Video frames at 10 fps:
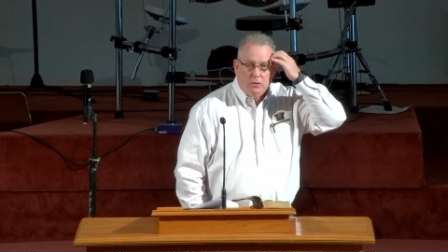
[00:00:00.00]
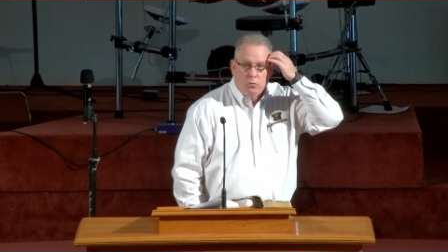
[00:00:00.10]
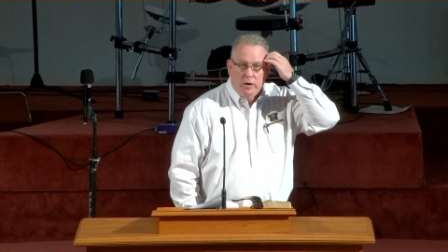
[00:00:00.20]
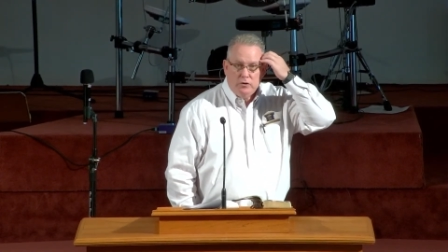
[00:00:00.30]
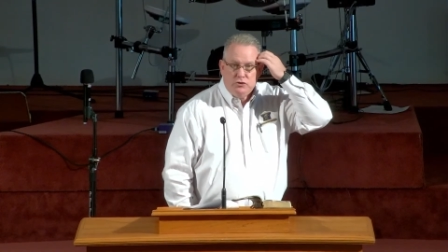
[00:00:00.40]

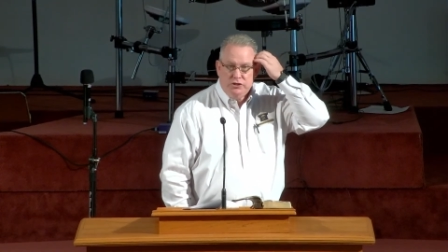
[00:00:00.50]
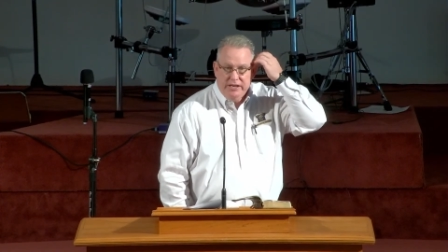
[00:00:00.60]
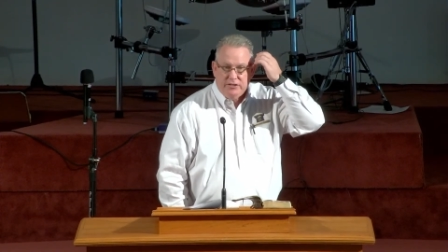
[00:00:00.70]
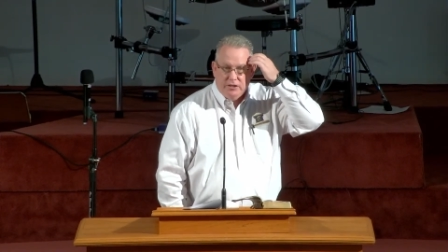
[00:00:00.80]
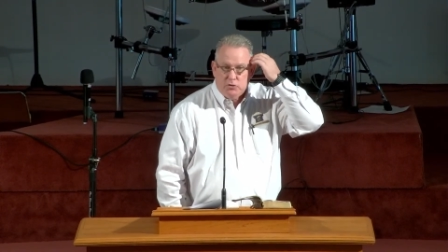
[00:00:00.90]
where
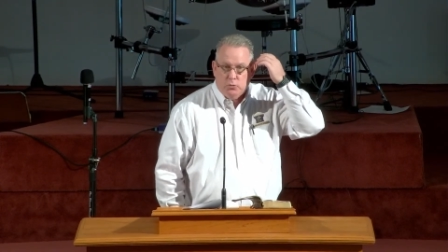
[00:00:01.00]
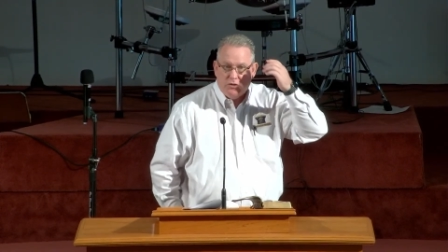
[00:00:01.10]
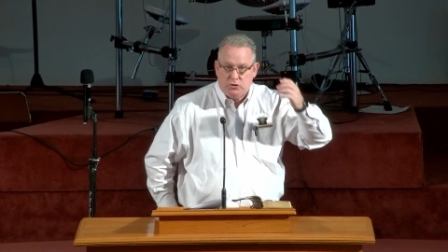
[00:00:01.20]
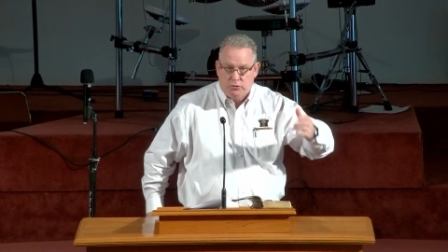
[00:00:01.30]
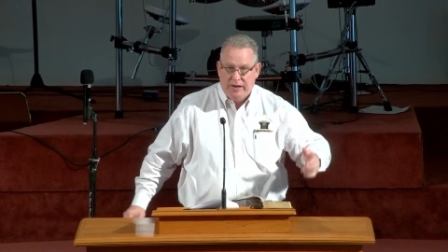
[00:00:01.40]
Jesus
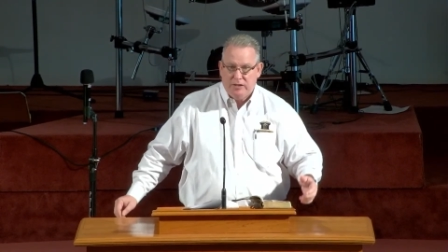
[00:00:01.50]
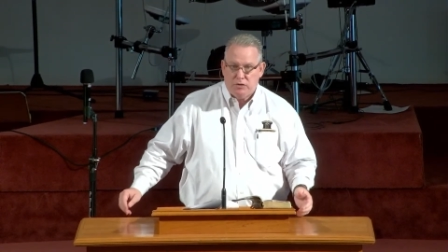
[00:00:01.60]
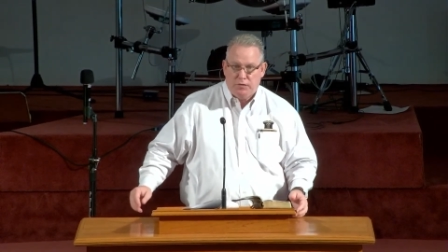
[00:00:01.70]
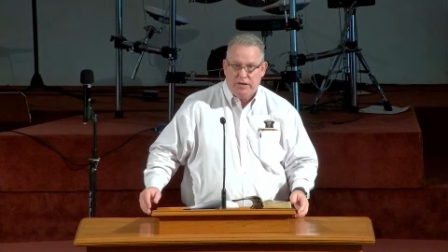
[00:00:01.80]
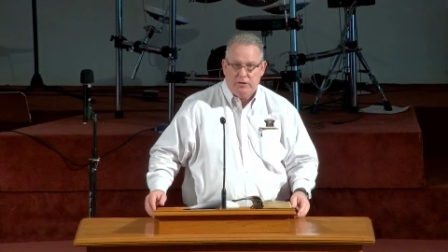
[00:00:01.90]
was
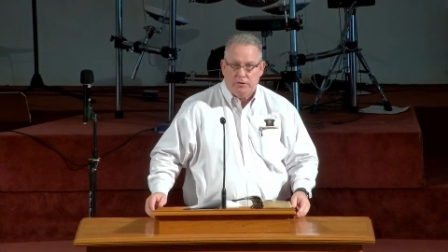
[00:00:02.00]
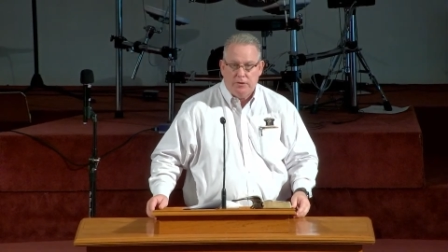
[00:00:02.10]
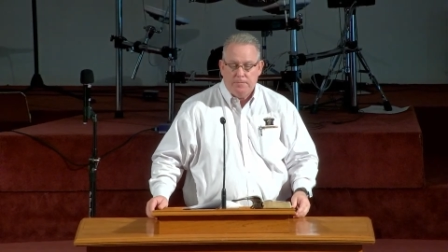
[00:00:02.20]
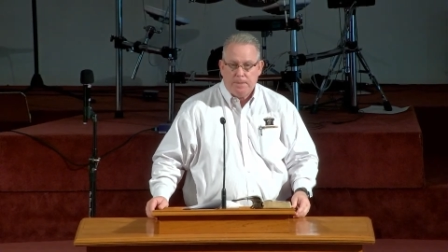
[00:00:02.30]
transfigured.